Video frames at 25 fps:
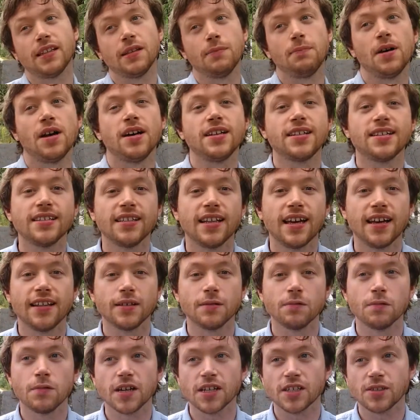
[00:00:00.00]
to the person there
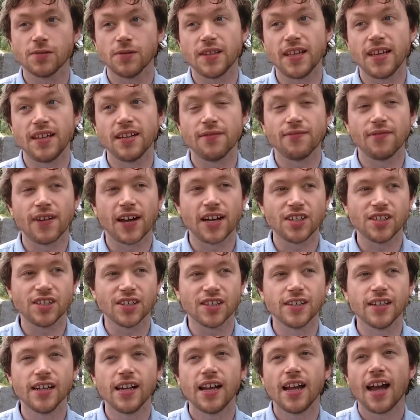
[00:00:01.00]
that works with
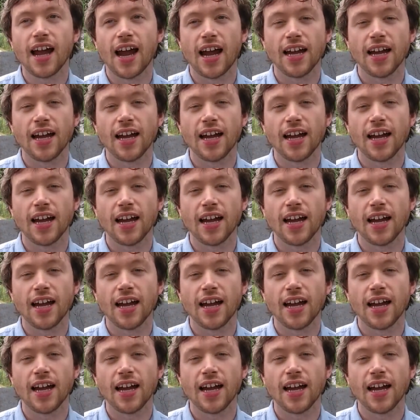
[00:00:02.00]
innovation.